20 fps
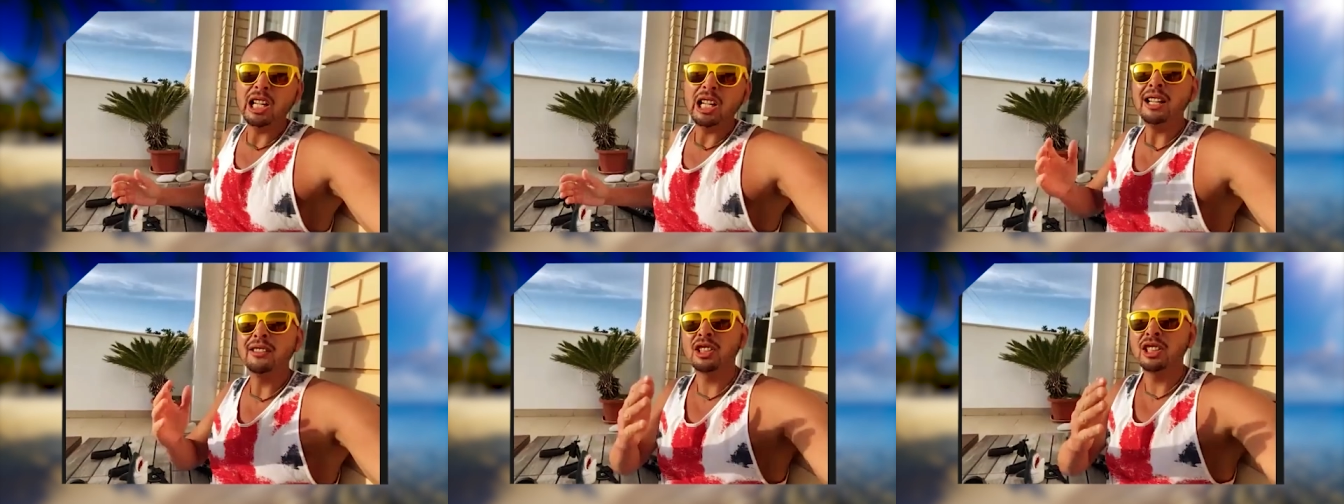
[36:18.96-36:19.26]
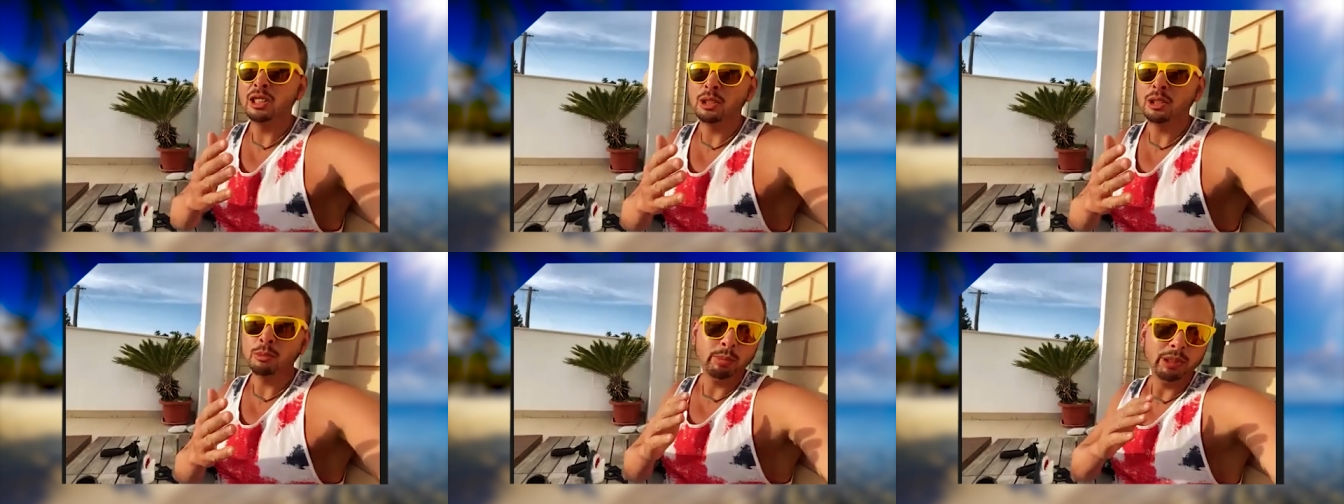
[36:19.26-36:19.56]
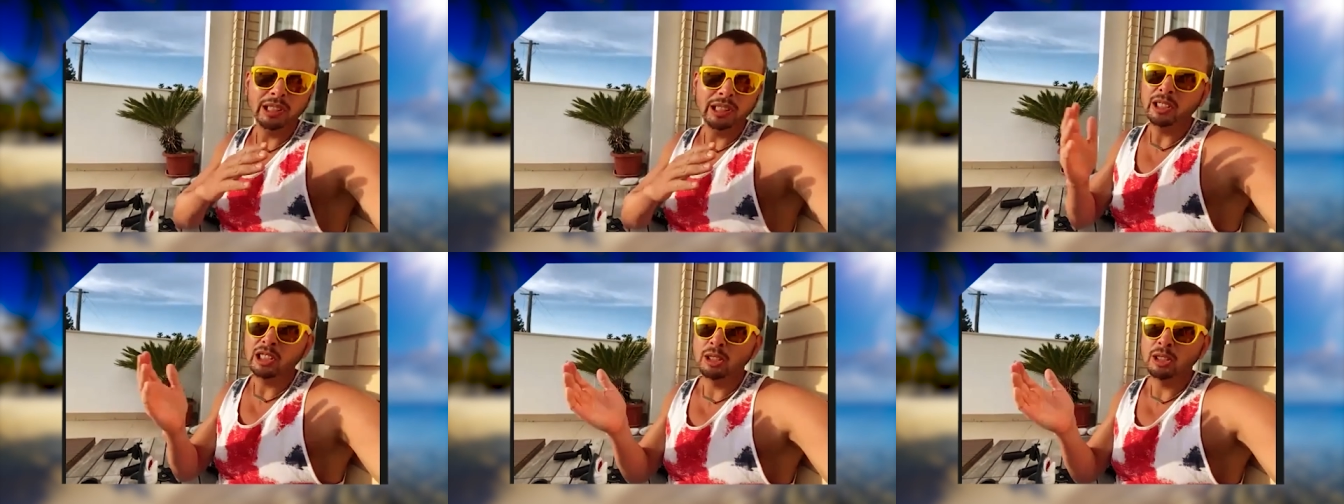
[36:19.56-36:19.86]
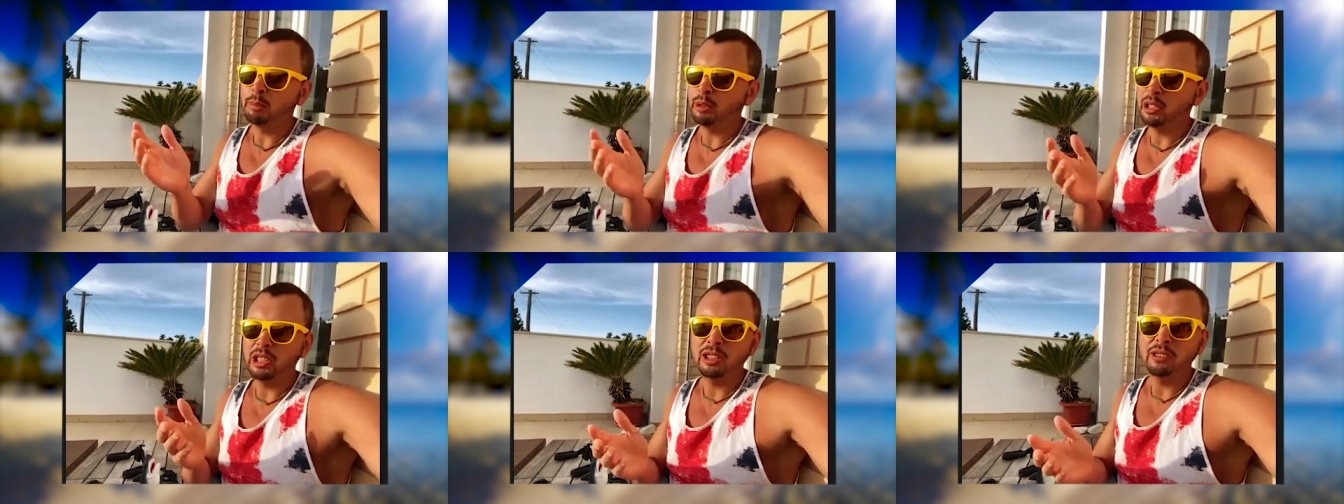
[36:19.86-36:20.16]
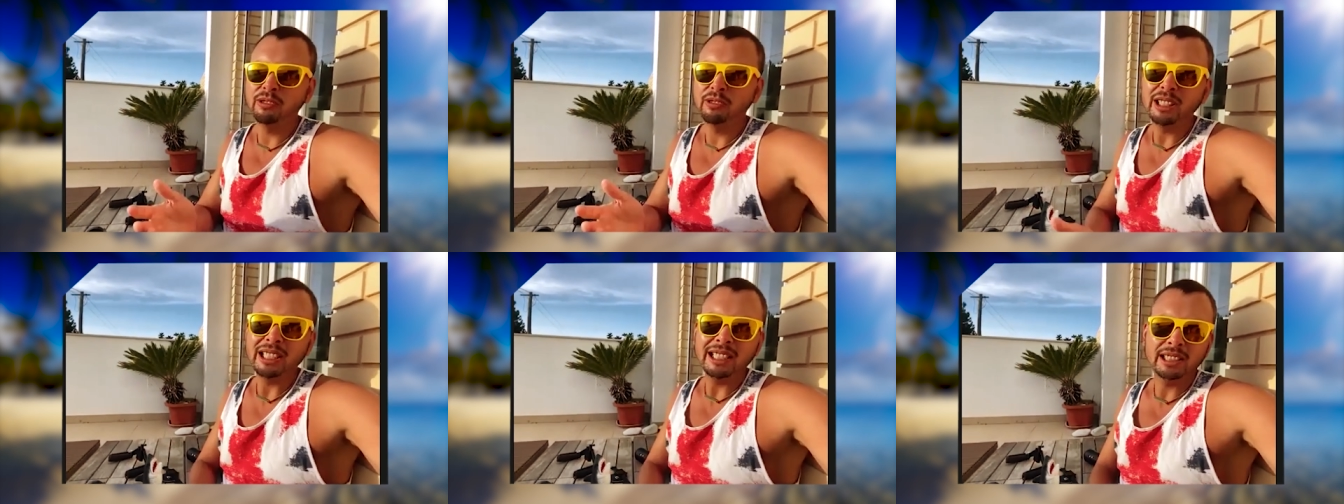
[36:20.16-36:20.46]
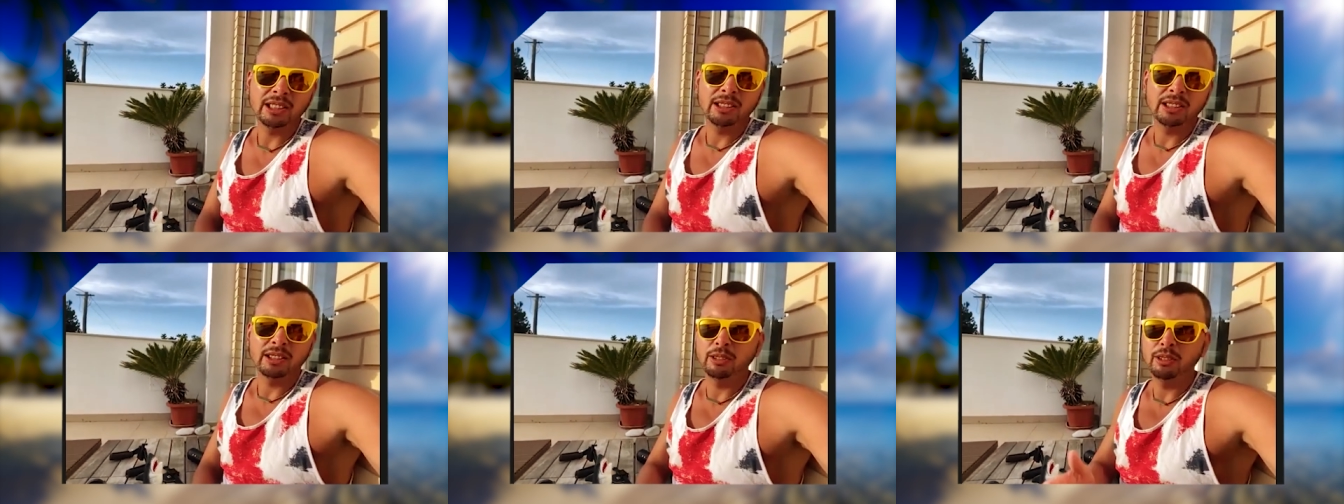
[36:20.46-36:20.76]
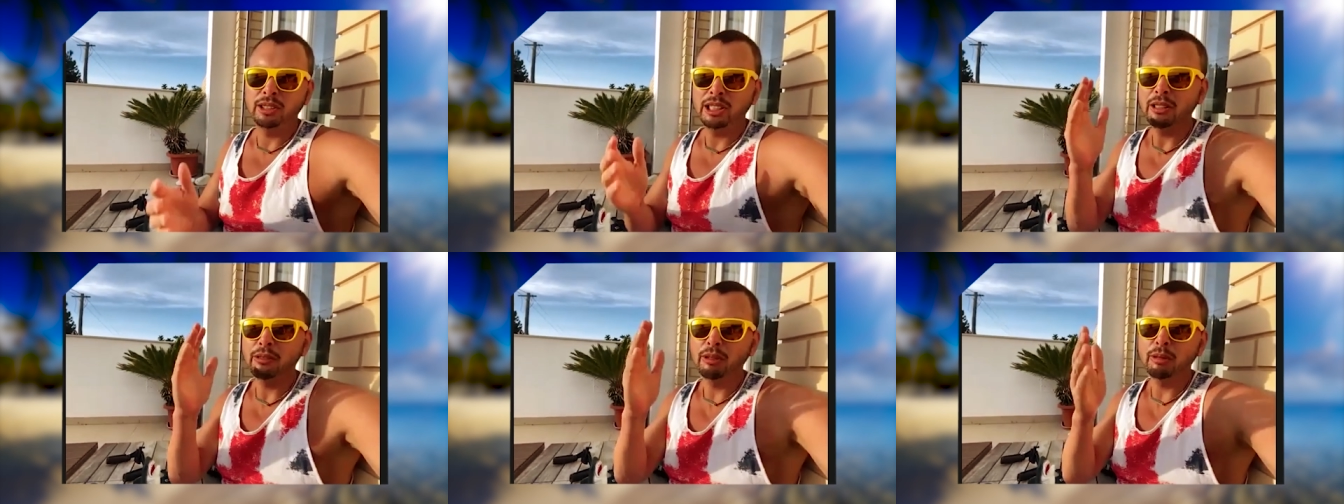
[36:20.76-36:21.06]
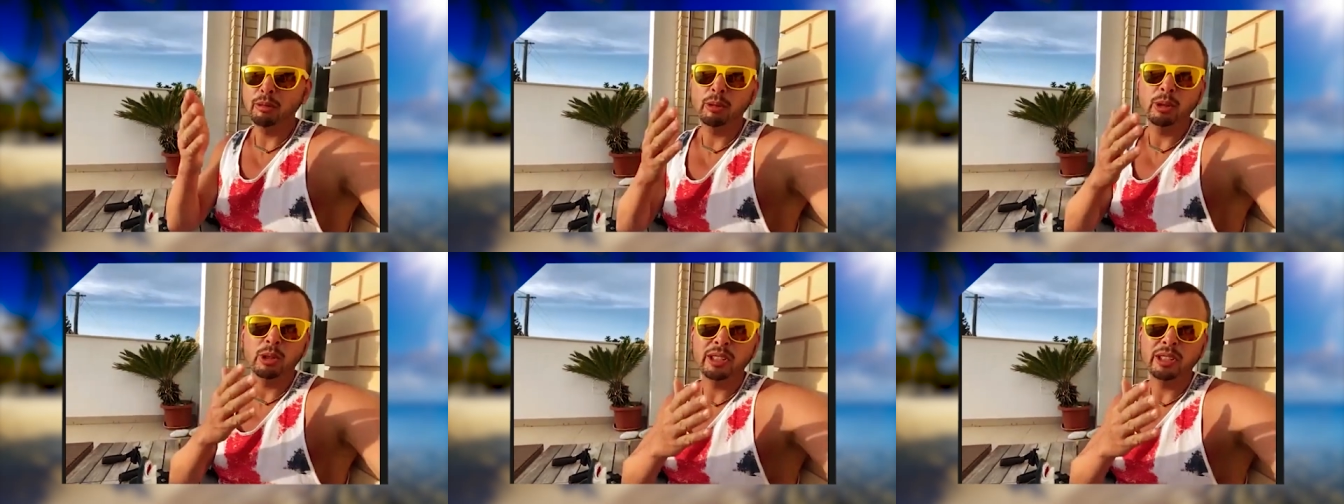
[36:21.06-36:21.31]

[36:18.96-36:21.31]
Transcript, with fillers: half the speed is pretty fast. Today we were